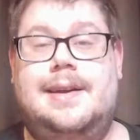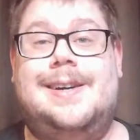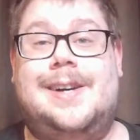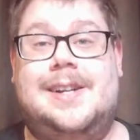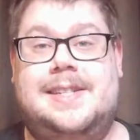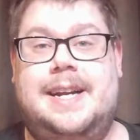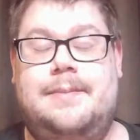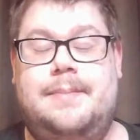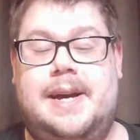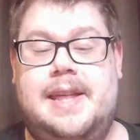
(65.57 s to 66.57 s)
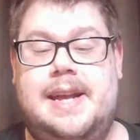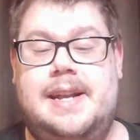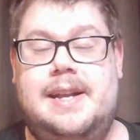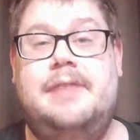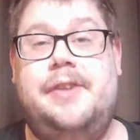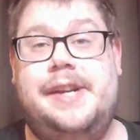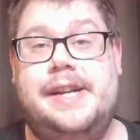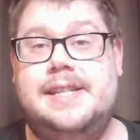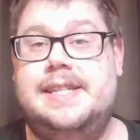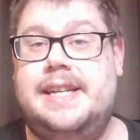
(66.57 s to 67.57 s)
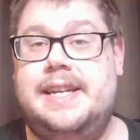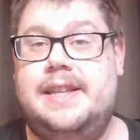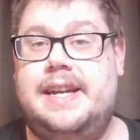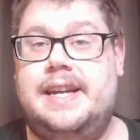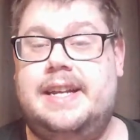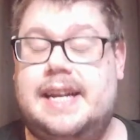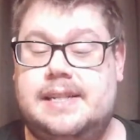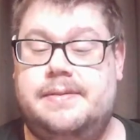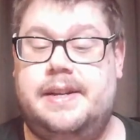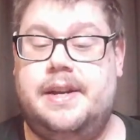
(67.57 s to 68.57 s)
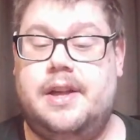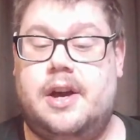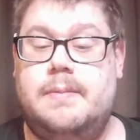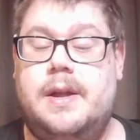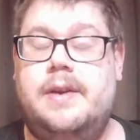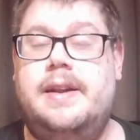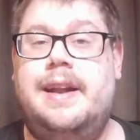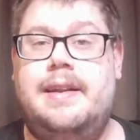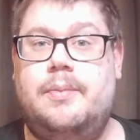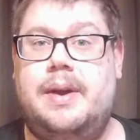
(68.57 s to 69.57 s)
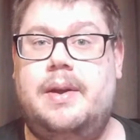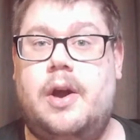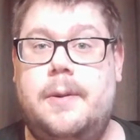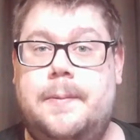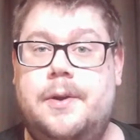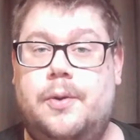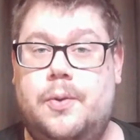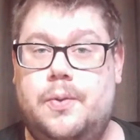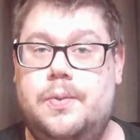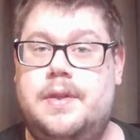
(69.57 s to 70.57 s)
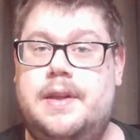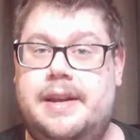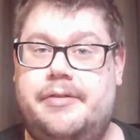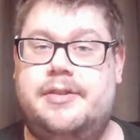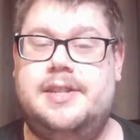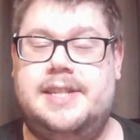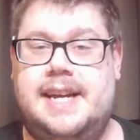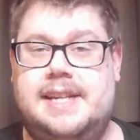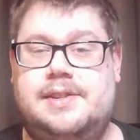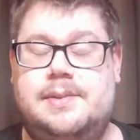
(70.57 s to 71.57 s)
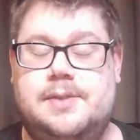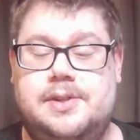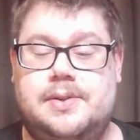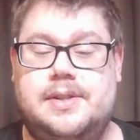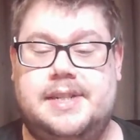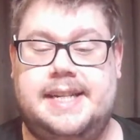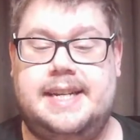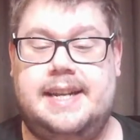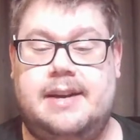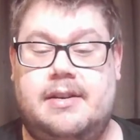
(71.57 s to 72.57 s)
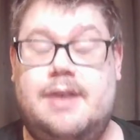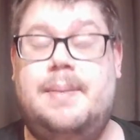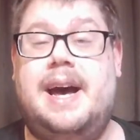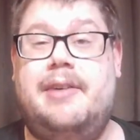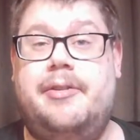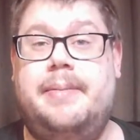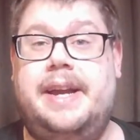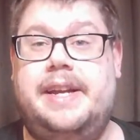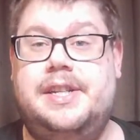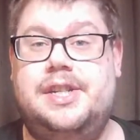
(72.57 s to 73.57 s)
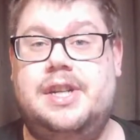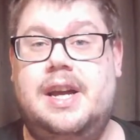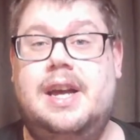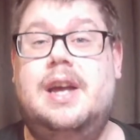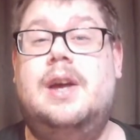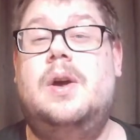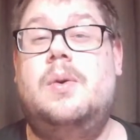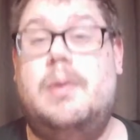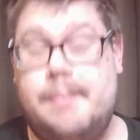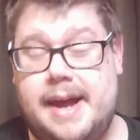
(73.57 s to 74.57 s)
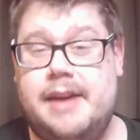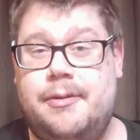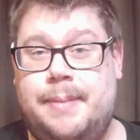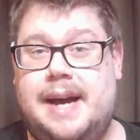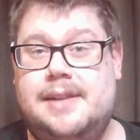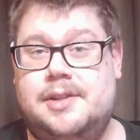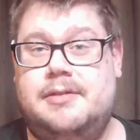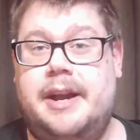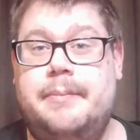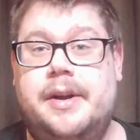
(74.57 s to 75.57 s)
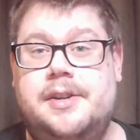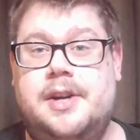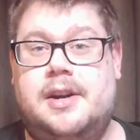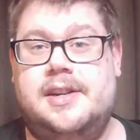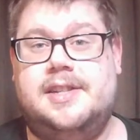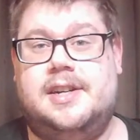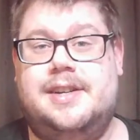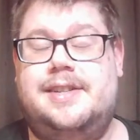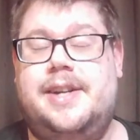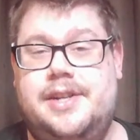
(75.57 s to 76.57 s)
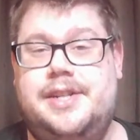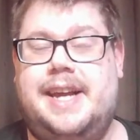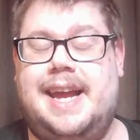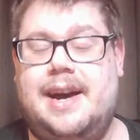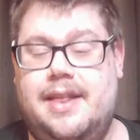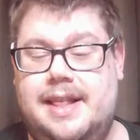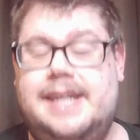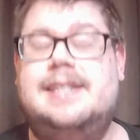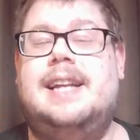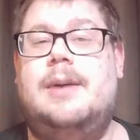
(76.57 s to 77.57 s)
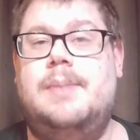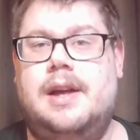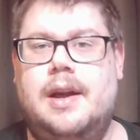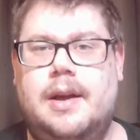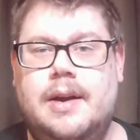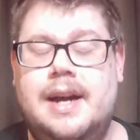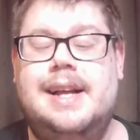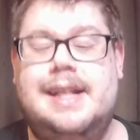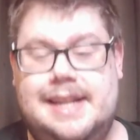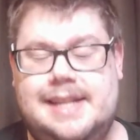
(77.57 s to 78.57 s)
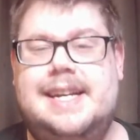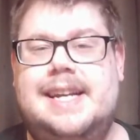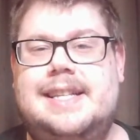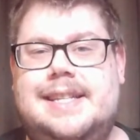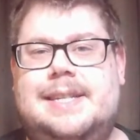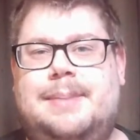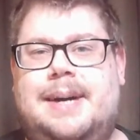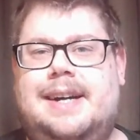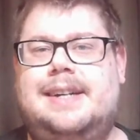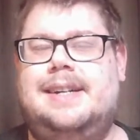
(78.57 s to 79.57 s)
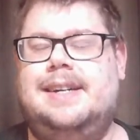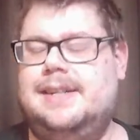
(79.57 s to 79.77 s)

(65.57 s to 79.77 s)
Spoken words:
Our second pack then, if you didn't see the last video that I uploaded, we opened all the different sets from the Sword and Shield era, a pack from each. We may have packed a Rainbow Charizard, go and check it out, the link's down below. Let's get into this pack.